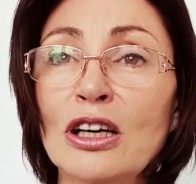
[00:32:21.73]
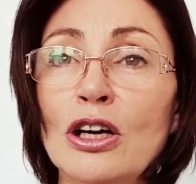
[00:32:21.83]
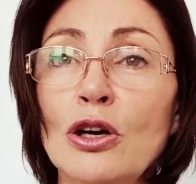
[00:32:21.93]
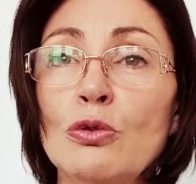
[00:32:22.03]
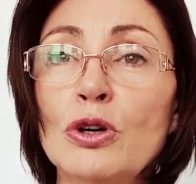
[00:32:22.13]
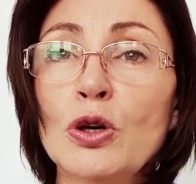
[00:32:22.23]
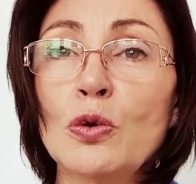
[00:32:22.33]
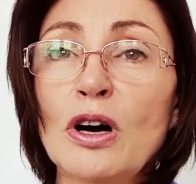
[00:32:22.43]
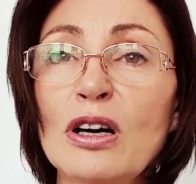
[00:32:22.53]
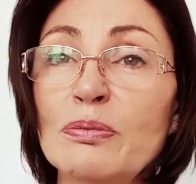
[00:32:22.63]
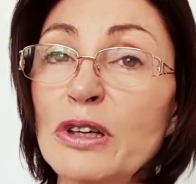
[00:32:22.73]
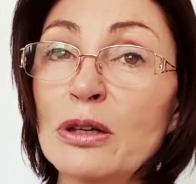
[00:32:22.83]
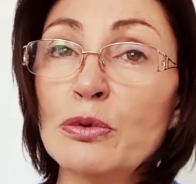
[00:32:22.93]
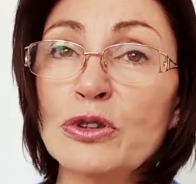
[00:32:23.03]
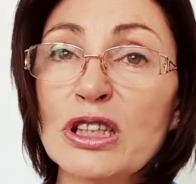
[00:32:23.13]
Require people
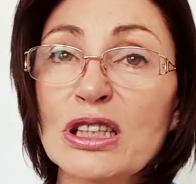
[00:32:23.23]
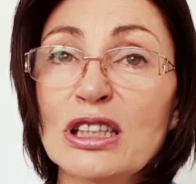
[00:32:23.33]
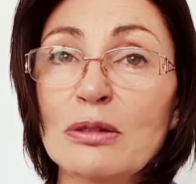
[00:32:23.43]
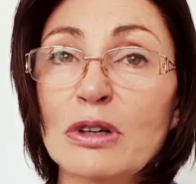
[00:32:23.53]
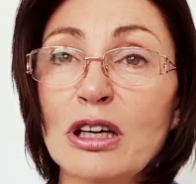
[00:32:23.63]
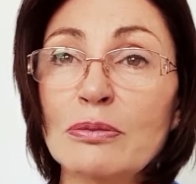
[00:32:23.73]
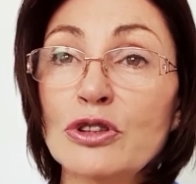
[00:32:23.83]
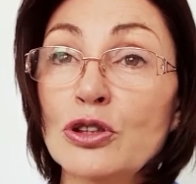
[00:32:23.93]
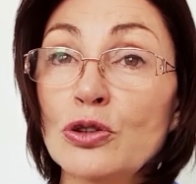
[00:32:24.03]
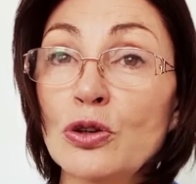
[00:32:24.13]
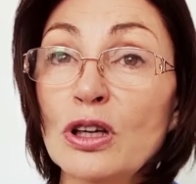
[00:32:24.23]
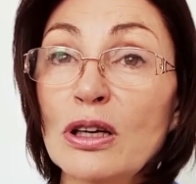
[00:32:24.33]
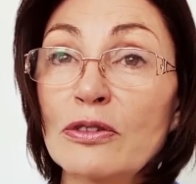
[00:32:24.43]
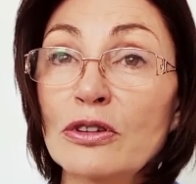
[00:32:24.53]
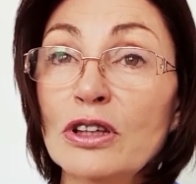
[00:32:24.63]
to step up to your
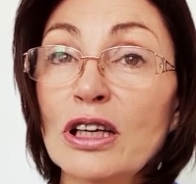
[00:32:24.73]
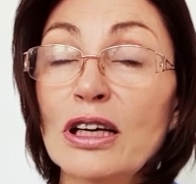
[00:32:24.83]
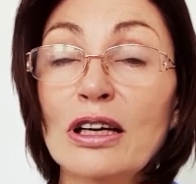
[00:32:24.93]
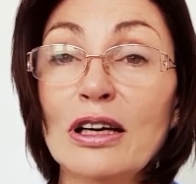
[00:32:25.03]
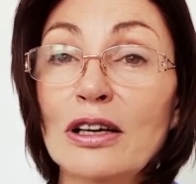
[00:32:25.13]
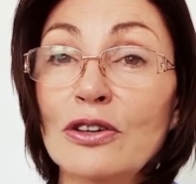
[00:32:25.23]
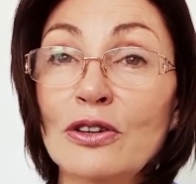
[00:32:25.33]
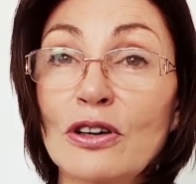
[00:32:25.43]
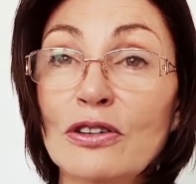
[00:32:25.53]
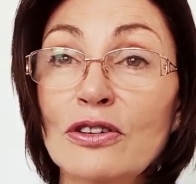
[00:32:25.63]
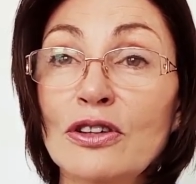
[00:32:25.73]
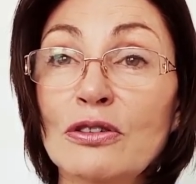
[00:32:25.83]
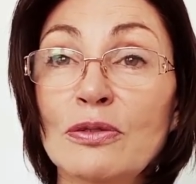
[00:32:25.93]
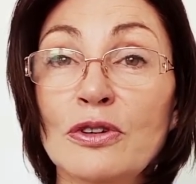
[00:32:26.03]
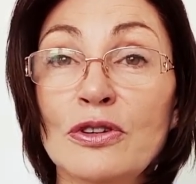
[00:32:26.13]
level and not the
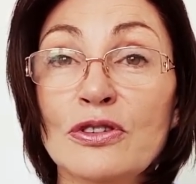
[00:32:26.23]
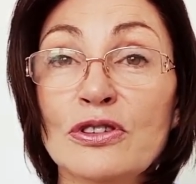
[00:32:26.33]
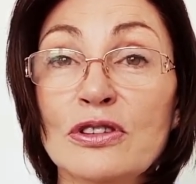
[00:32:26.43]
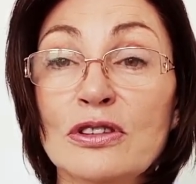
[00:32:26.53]
reverse.